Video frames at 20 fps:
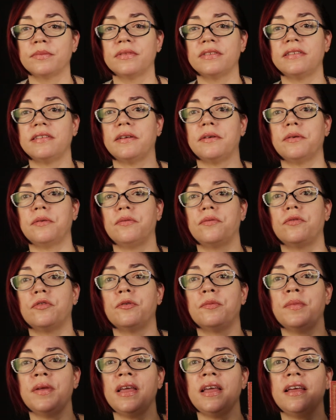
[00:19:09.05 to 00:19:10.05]
So
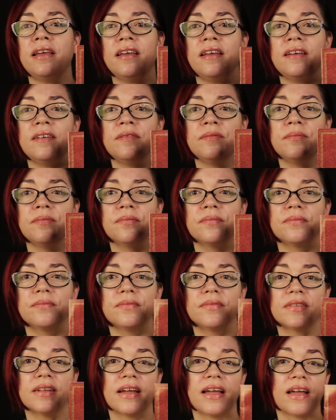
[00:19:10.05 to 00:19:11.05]
for me,
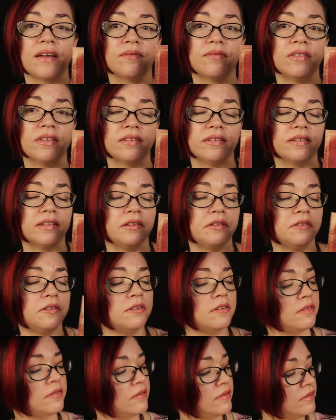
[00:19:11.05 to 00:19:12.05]
I have this
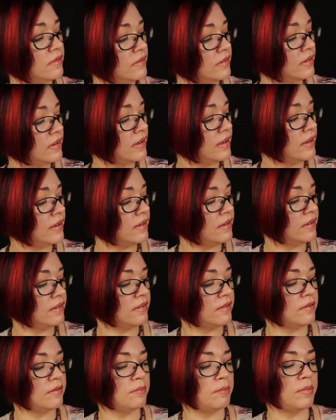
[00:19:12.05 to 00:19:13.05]
little
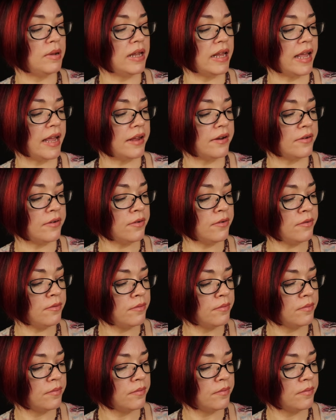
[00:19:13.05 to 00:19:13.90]
planner,